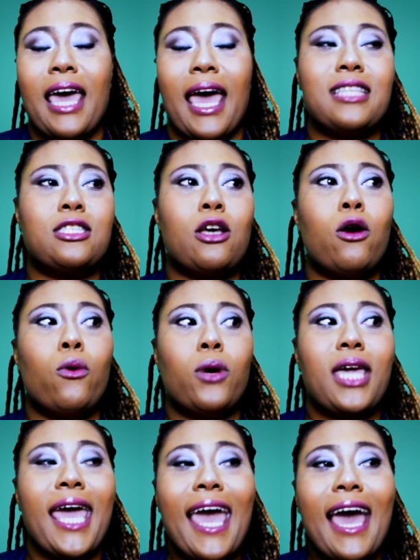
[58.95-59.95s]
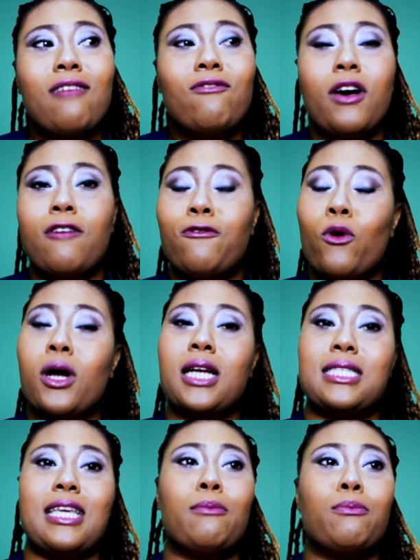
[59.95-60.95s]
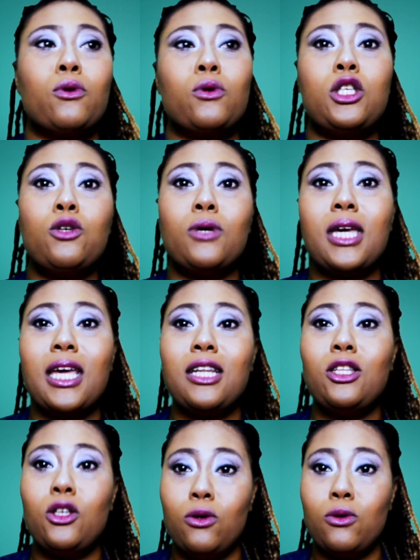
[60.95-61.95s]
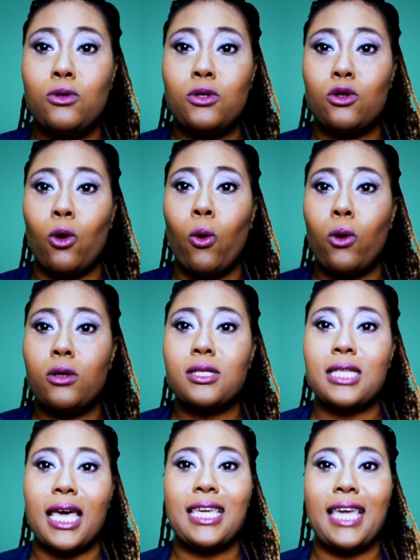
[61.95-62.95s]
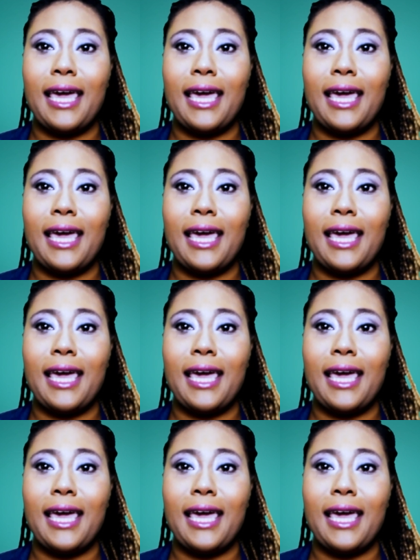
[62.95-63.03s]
And so Canva, for example, you can use tools like